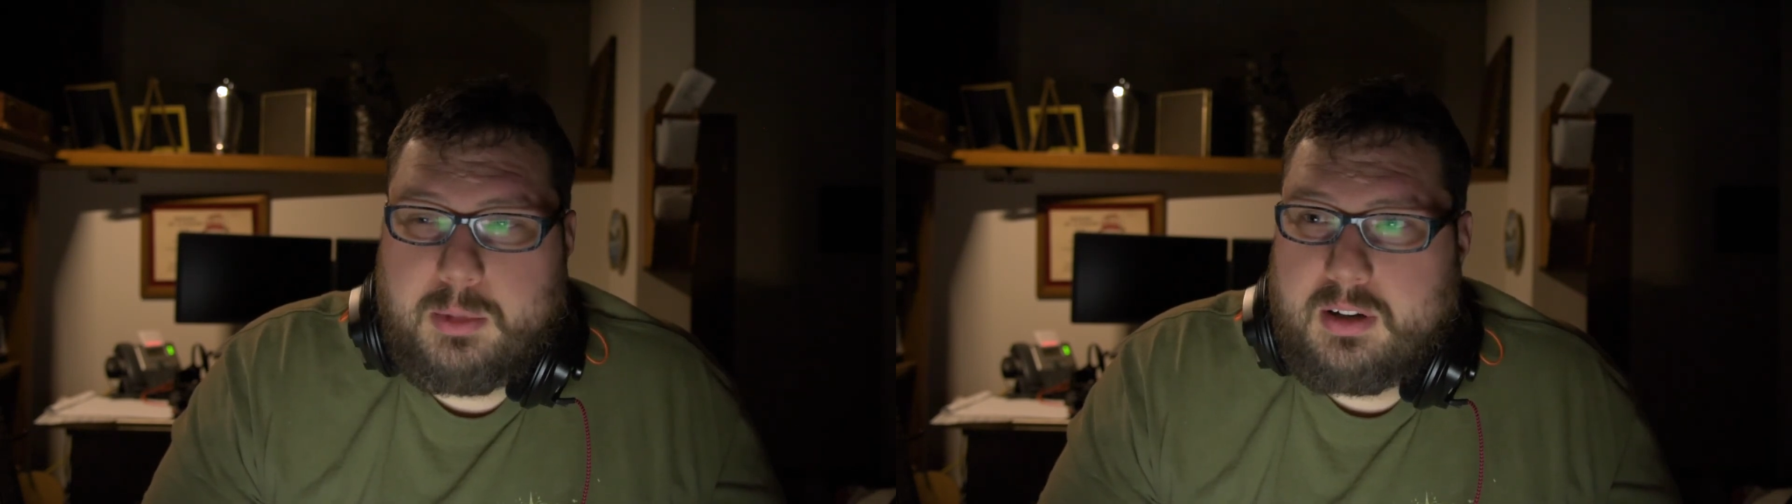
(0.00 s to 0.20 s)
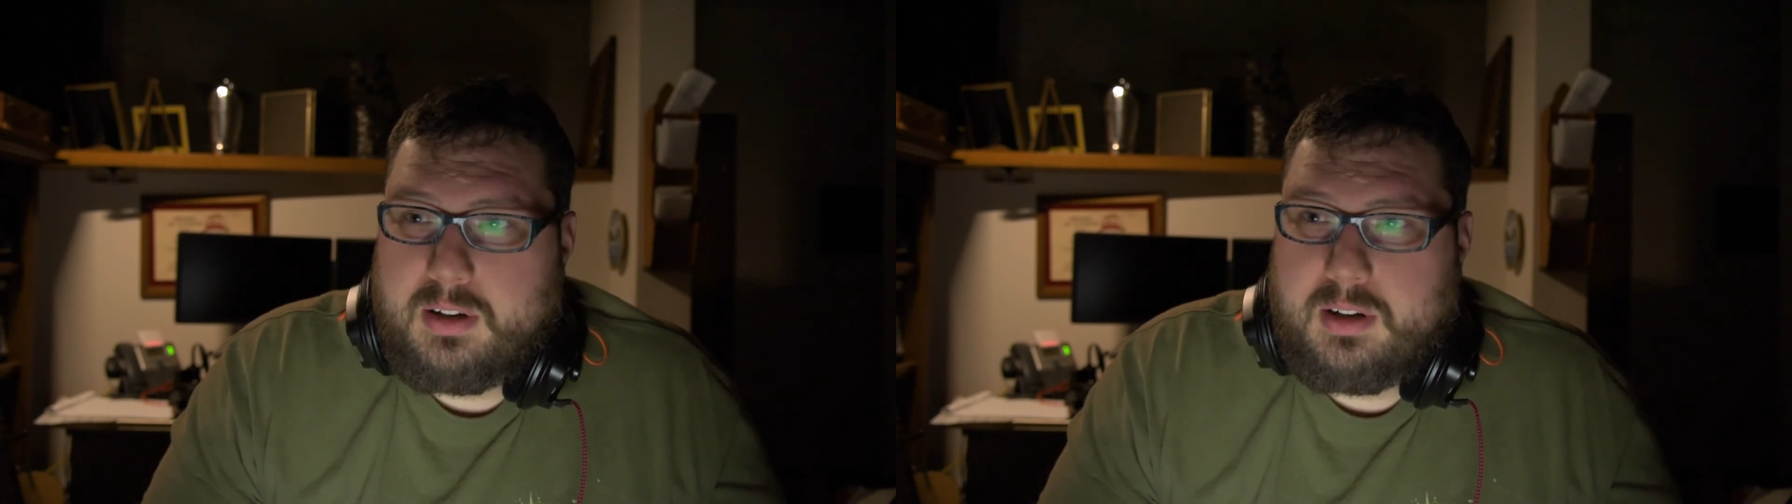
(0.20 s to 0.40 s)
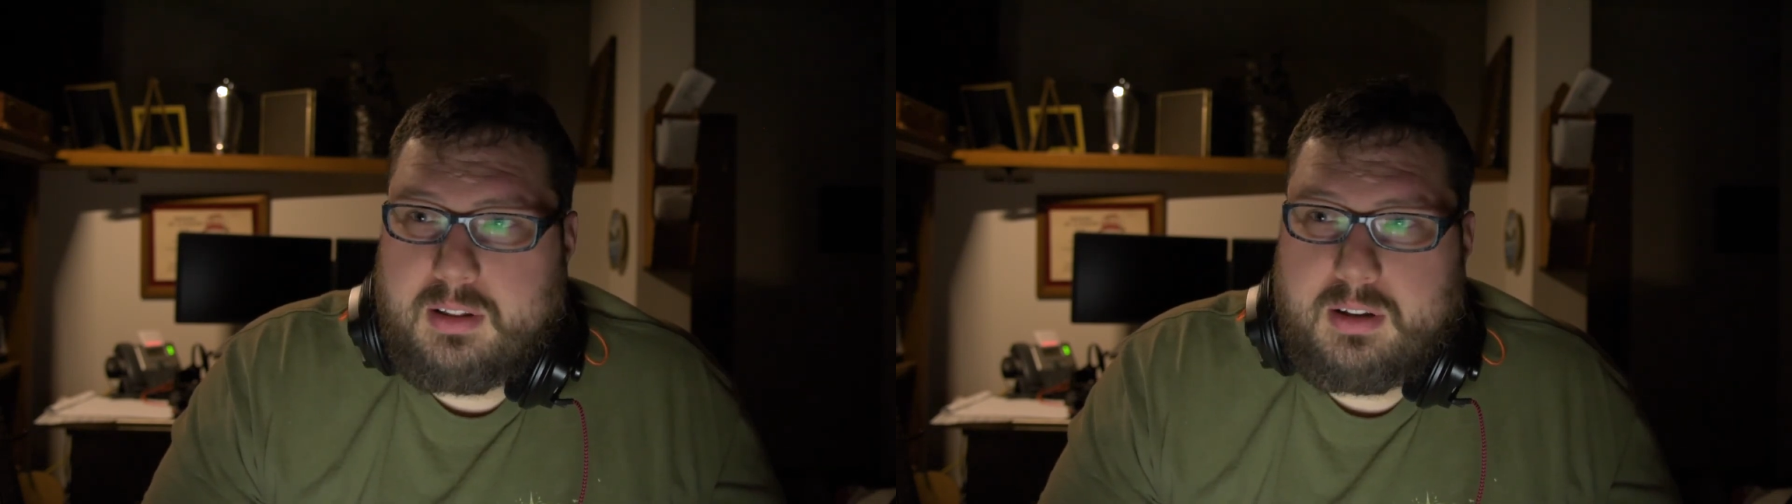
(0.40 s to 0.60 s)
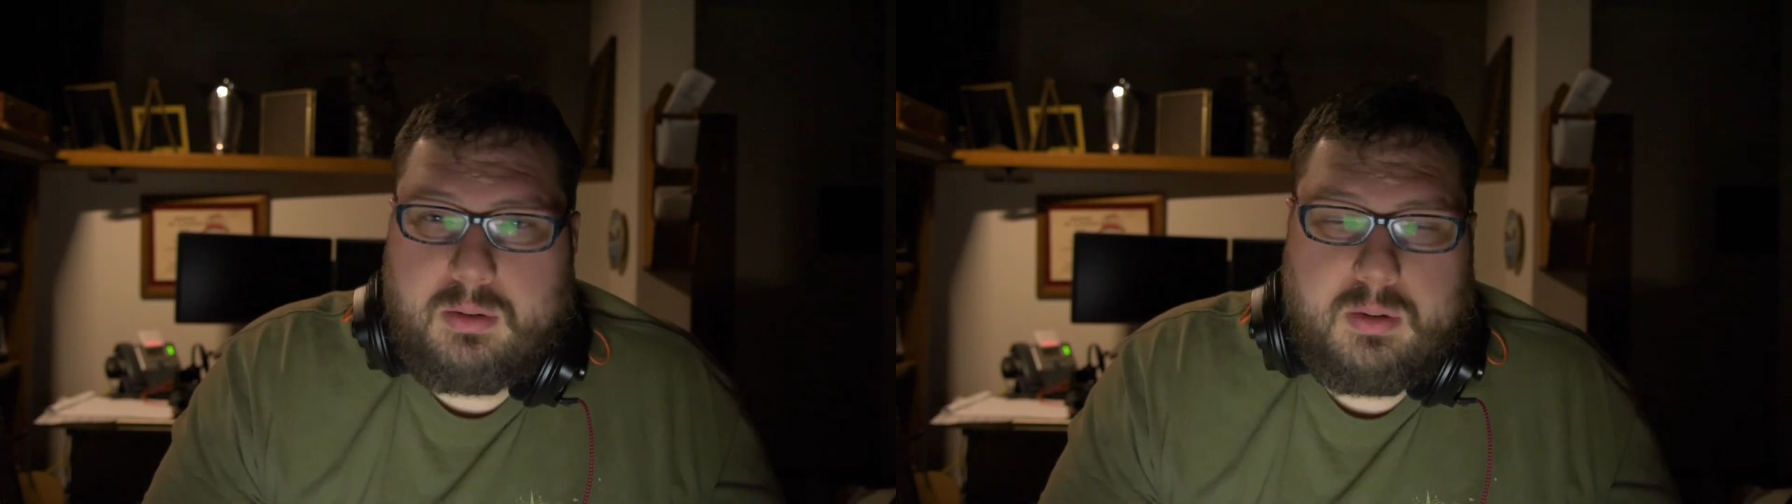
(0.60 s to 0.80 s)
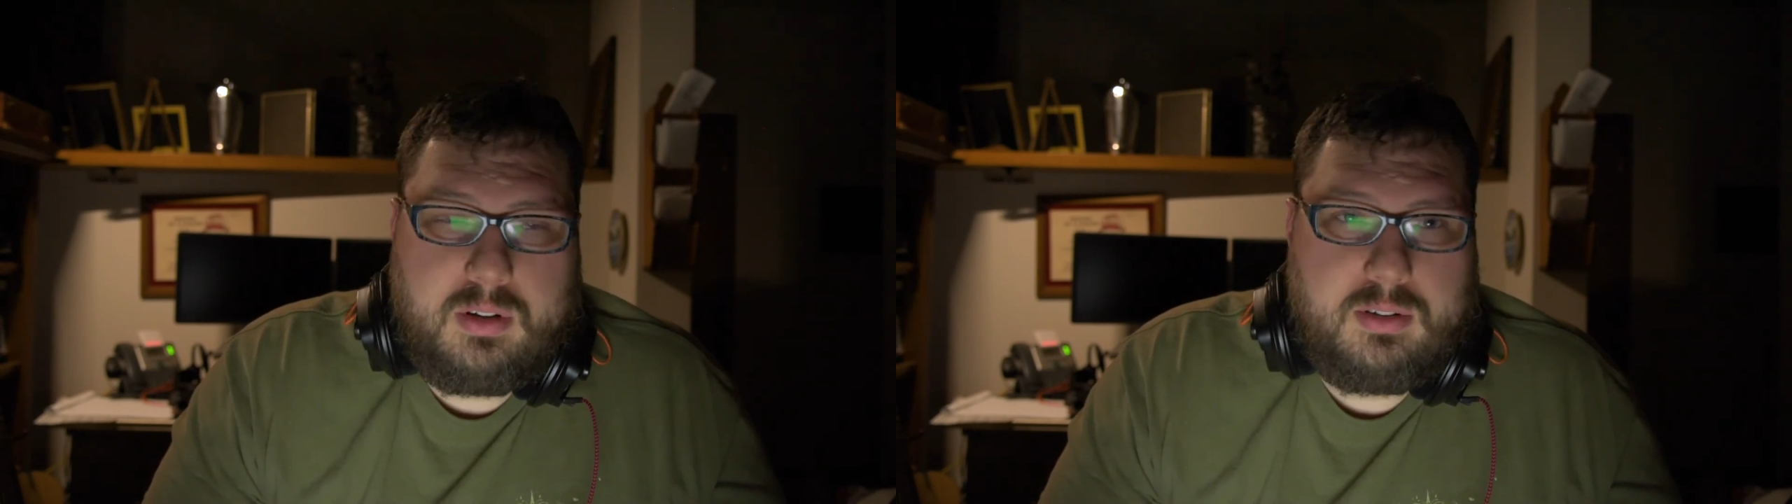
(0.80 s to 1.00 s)
about anything
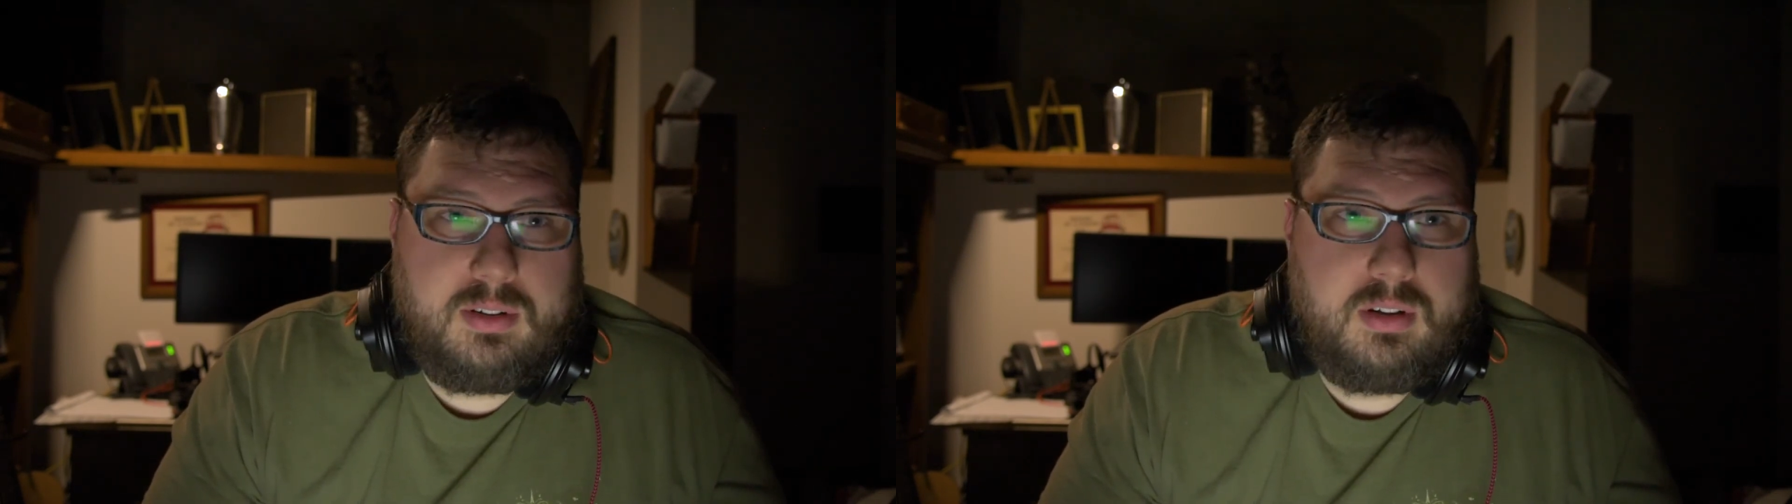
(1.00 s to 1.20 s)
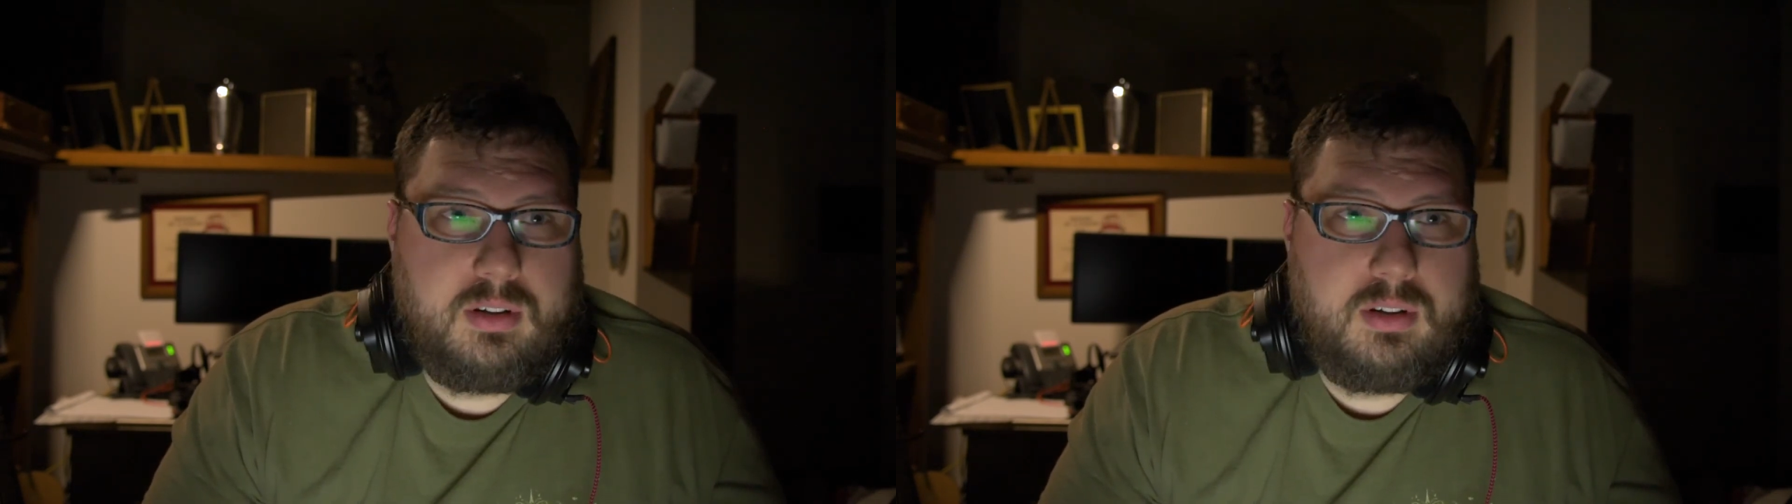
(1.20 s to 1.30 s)
was.